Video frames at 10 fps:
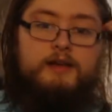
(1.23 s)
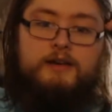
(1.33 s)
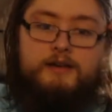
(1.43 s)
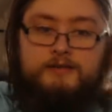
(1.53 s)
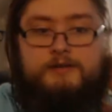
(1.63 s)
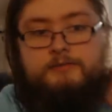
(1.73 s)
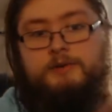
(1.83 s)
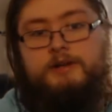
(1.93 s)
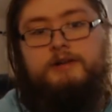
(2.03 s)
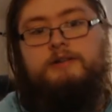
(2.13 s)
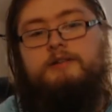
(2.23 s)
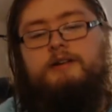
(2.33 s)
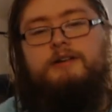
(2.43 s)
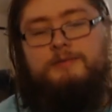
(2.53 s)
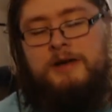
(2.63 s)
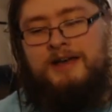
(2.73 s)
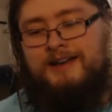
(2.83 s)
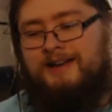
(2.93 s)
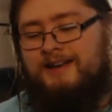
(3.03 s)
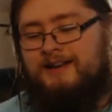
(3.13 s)
Hey there, everybody.
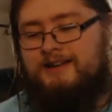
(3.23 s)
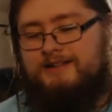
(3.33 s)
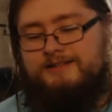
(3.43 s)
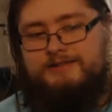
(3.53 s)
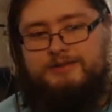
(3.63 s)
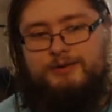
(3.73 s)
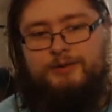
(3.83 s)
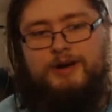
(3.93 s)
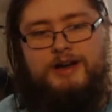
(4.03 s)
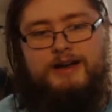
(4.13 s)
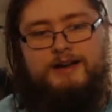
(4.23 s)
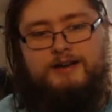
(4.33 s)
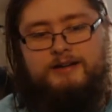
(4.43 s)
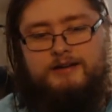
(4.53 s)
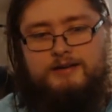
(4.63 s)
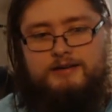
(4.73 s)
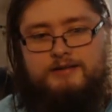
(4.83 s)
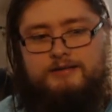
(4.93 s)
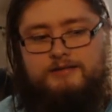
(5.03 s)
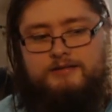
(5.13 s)
So,
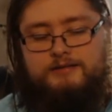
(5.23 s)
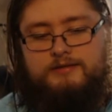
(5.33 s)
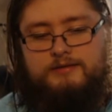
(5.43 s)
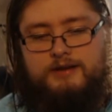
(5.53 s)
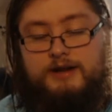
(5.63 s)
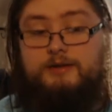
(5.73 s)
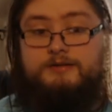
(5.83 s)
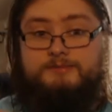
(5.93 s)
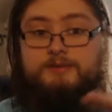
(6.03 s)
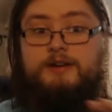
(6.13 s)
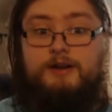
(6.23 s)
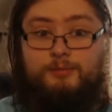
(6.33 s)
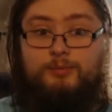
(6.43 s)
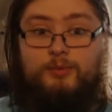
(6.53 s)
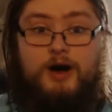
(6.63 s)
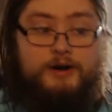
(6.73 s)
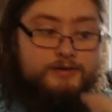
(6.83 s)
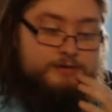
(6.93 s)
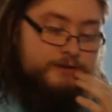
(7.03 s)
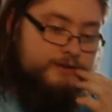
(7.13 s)
I know it's been a
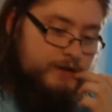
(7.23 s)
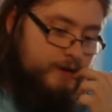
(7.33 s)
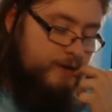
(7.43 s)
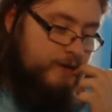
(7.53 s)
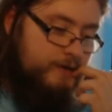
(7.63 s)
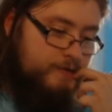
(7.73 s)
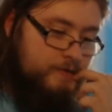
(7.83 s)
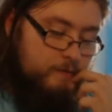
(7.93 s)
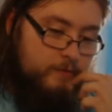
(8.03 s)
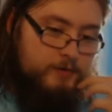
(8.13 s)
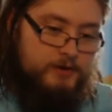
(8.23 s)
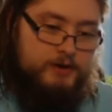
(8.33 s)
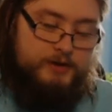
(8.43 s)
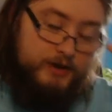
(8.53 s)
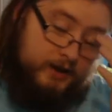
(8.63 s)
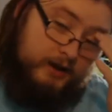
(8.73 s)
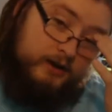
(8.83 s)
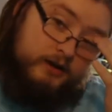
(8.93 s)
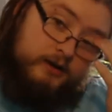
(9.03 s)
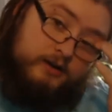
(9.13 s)
while since I uploaded a thing
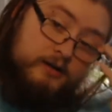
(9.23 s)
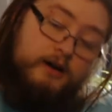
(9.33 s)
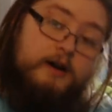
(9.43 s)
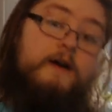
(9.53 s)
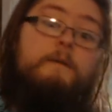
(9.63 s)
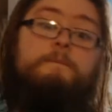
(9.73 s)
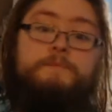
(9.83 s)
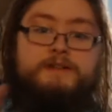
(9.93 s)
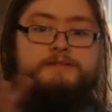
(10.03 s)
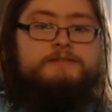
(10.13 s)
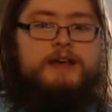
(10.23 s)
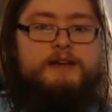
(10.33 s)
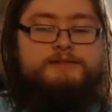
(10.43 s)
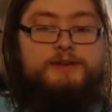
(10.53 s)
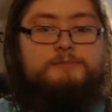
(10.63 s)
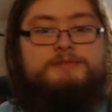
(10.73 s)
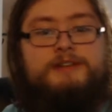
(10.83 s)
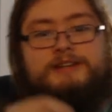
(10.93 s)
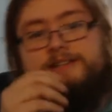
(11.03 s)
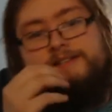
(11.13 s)
here that's had
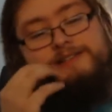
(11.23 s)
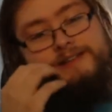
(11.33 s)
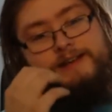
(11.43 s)
substance.